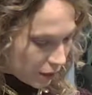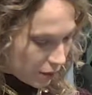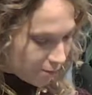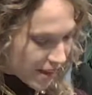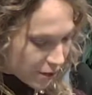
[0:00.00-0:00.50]

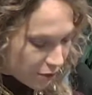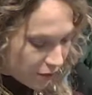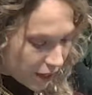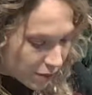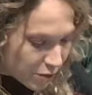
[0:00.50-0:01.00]

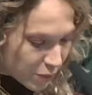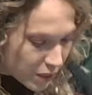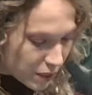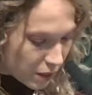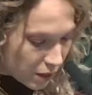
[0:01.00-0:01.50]
Verified
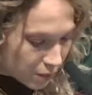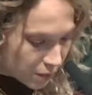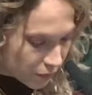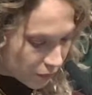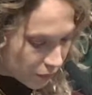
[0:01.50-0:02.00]
media,
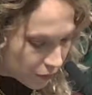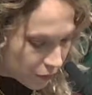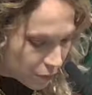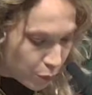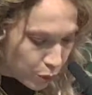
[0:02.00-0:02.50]

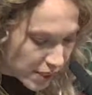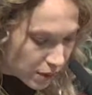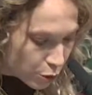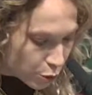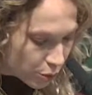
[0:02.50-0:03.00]
books,
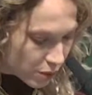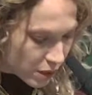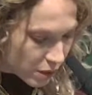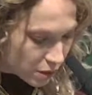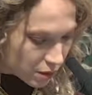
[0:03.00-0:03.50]

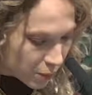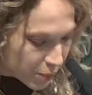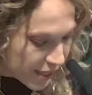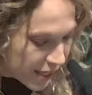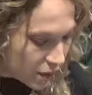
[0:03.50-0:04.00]
cartoons
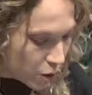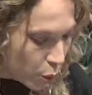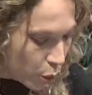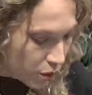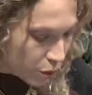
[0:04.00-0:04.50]
represent
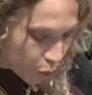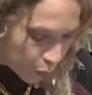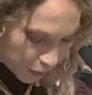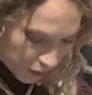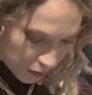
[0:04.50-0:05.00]
all the
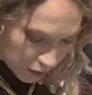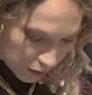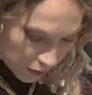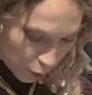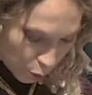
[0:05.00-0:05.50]
group in an
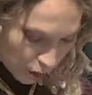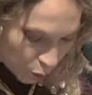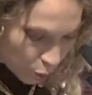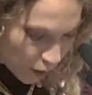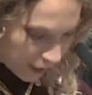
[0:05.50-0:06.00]
equal
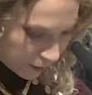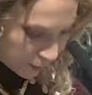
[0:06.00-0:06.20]
way.